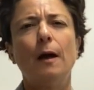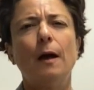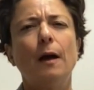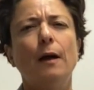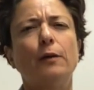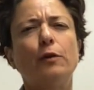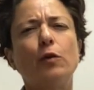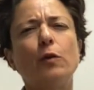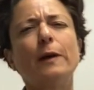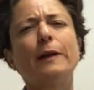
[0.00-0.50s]

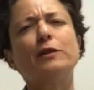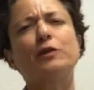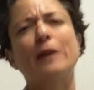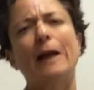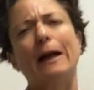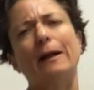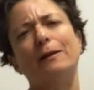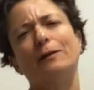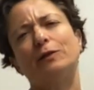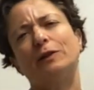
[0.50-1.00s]
During
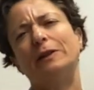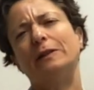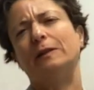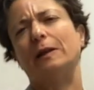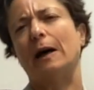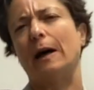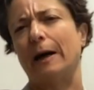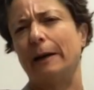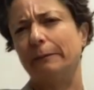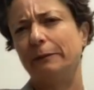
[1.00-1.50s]
challenging
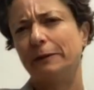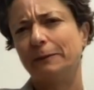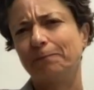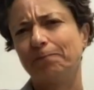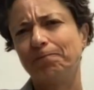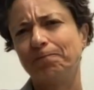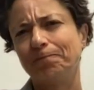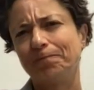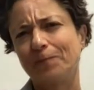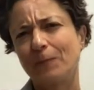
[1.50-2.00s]
times,
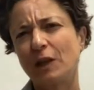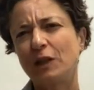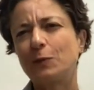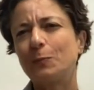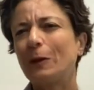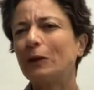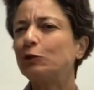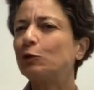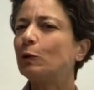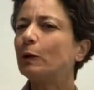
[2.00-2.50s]

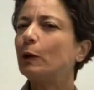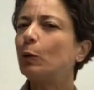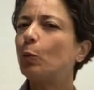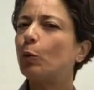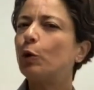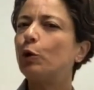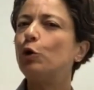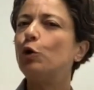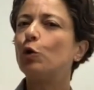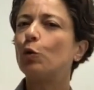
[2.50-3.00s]
especially
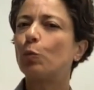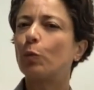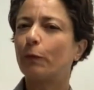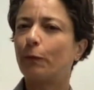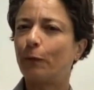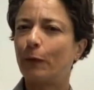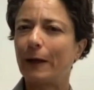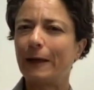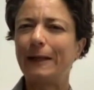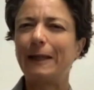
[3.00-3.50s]
when you're
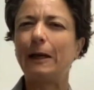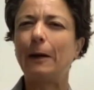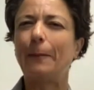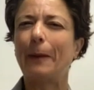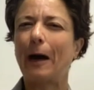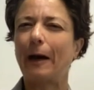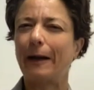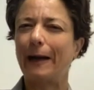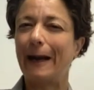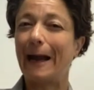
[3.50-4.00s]
reflecting
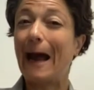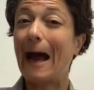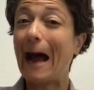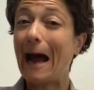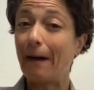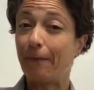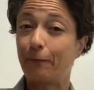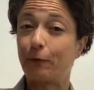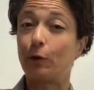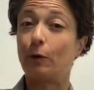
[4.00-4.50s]
about it
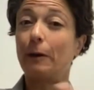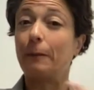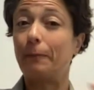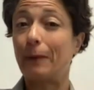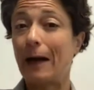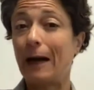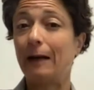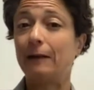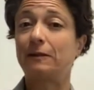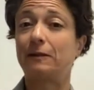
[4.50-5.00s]
after it
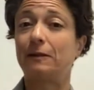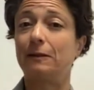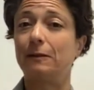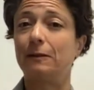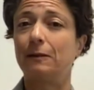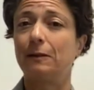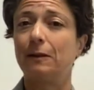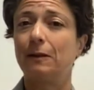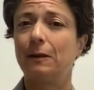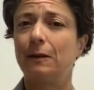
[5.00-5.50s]
passes,
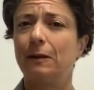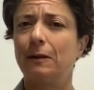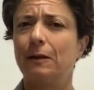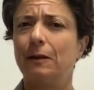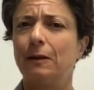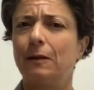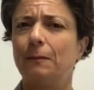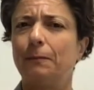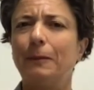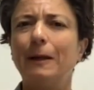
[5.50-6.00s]

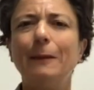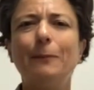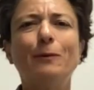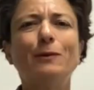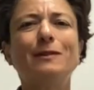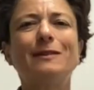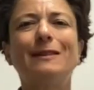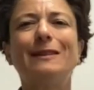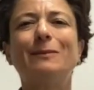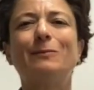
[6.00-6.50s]
people
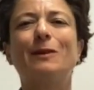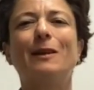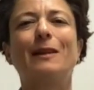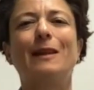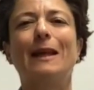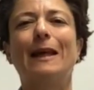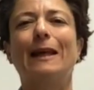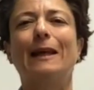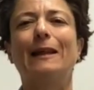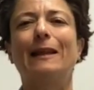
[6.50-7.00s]
seem to
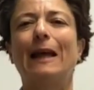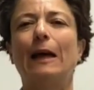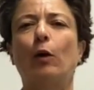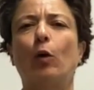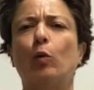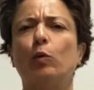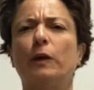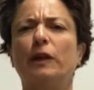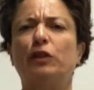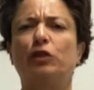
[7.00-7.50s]
think that
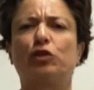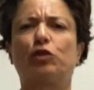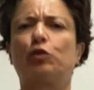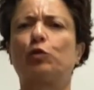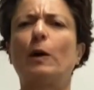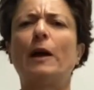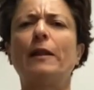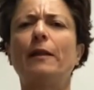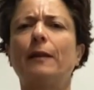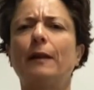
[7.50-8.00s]
only
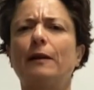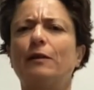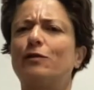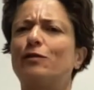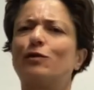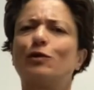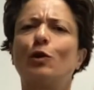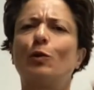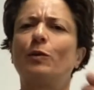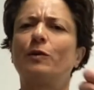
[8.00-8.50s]
strength and
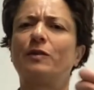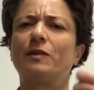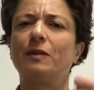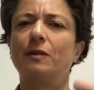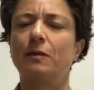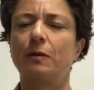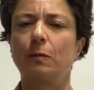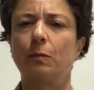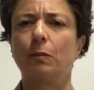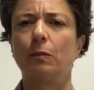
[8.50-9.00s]

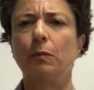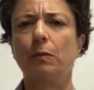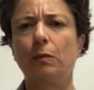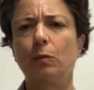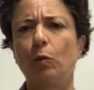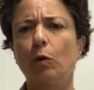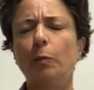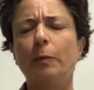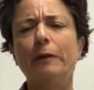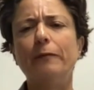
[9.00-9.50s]
stoicism
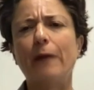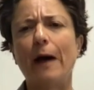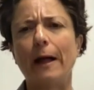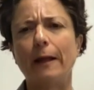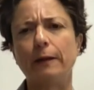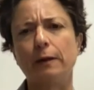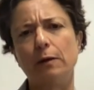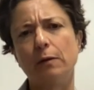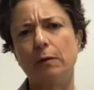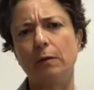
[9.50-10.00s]
will be
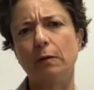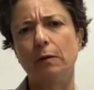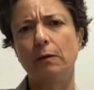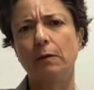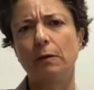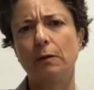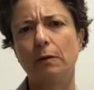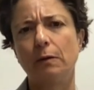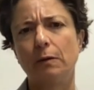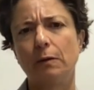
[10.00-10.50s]
valued.
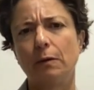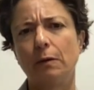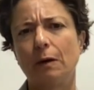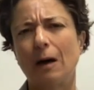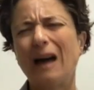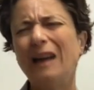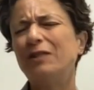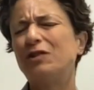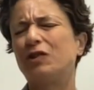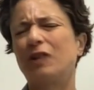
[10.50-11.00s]

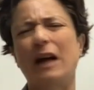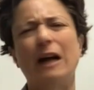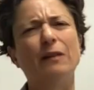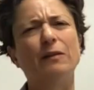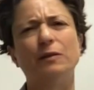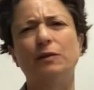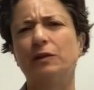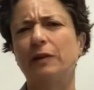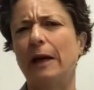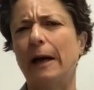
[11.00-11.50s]
I
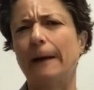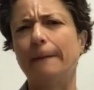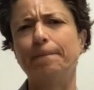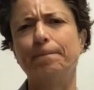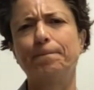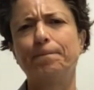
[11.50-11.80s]
challenge that.